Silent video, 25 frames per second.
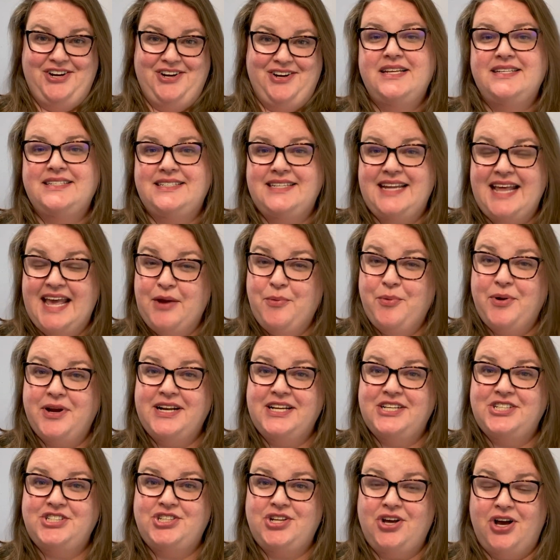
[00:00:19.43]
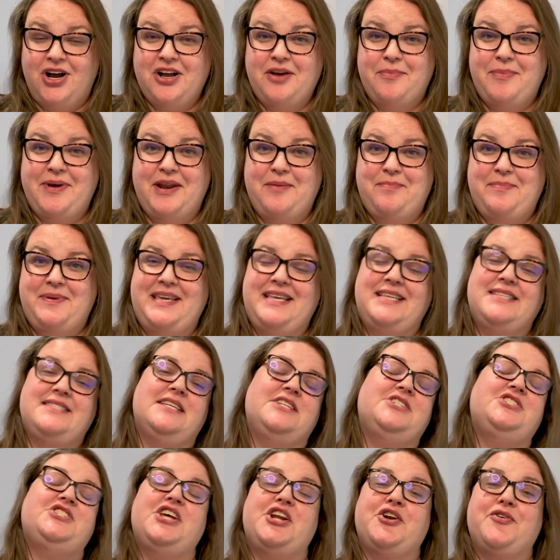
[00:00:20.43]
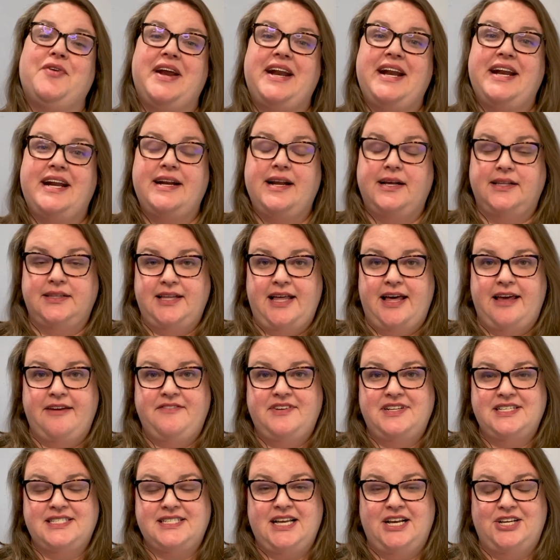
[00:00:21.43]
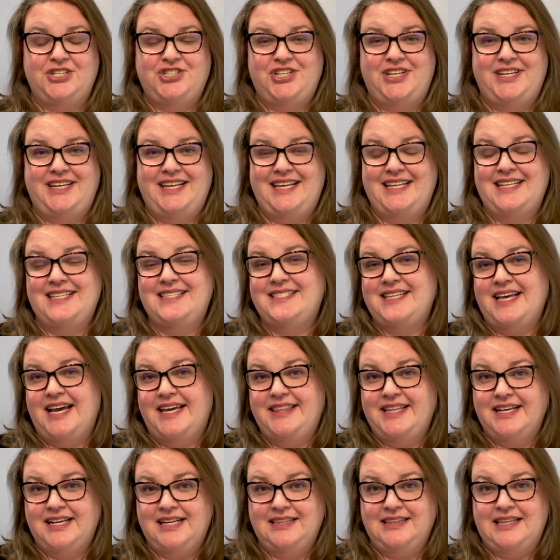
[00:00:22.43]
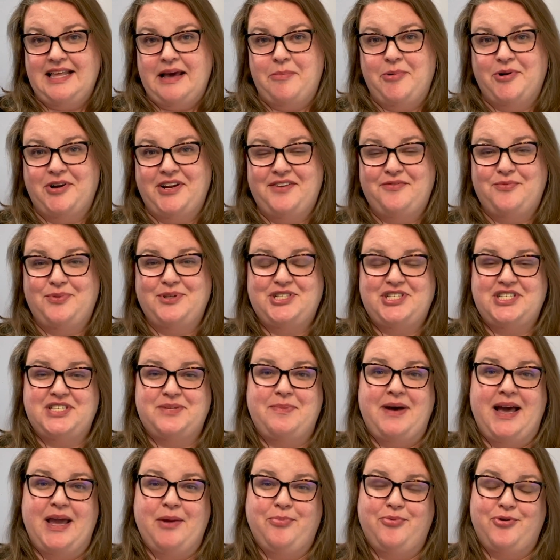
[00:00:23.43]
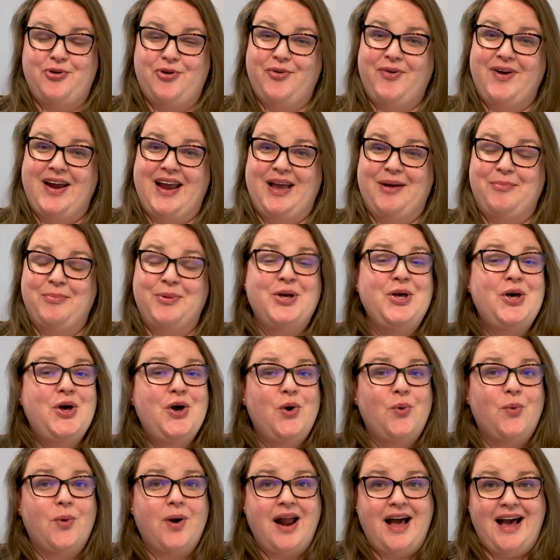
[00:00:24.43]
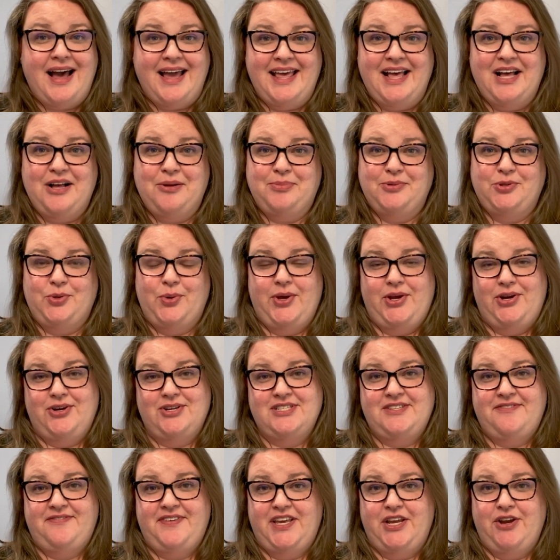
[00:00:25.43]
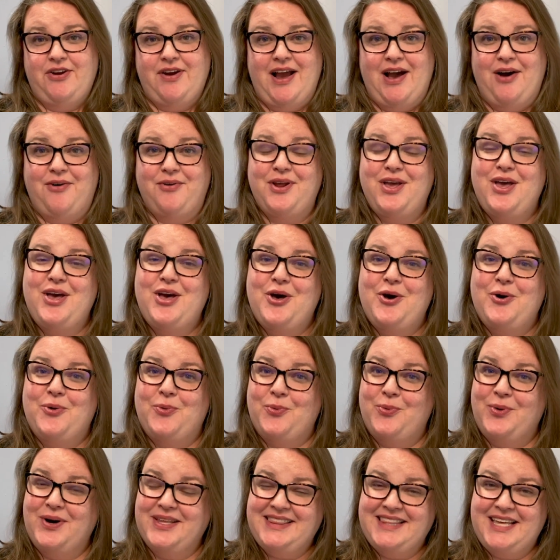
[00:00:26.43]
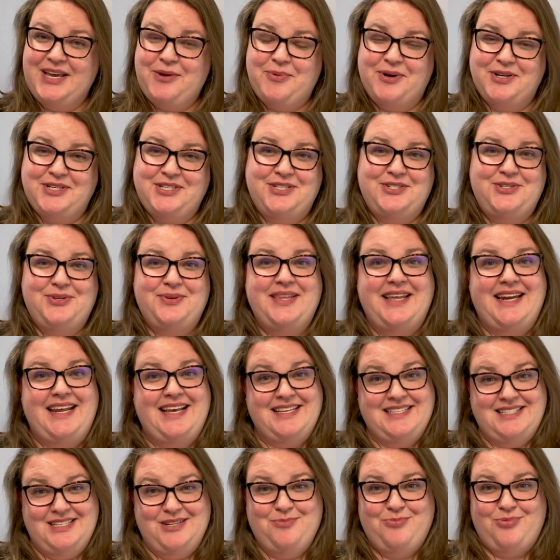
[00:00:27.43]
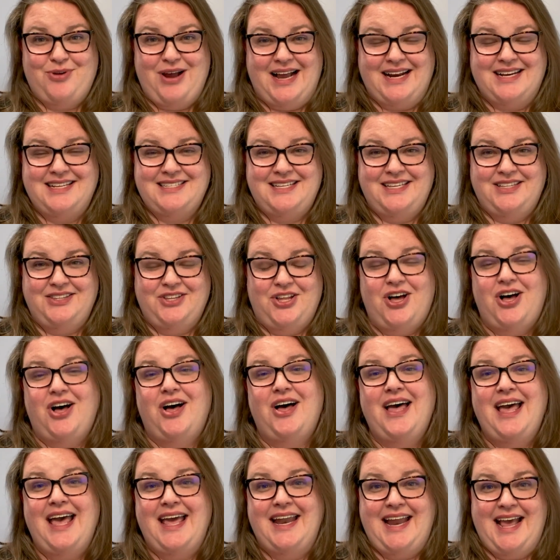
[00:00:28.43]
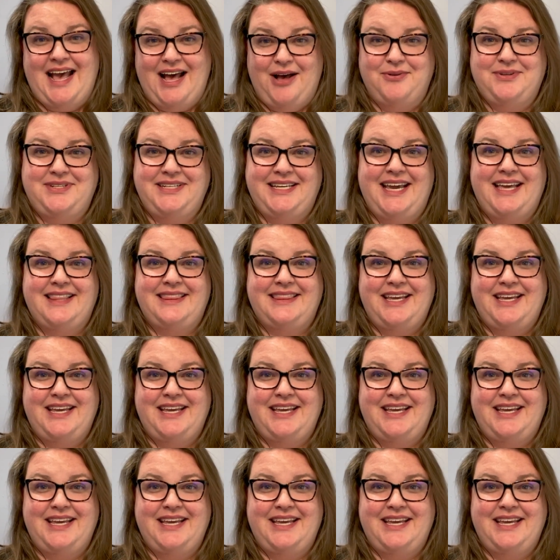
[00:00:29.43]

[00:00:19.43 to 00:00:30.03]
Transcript: Today we're going to talk about a piece that generated a lot of discussion inside the Collaborative, which is my program where I help lawyers figure out what they want to do that isn't practicing law and how to get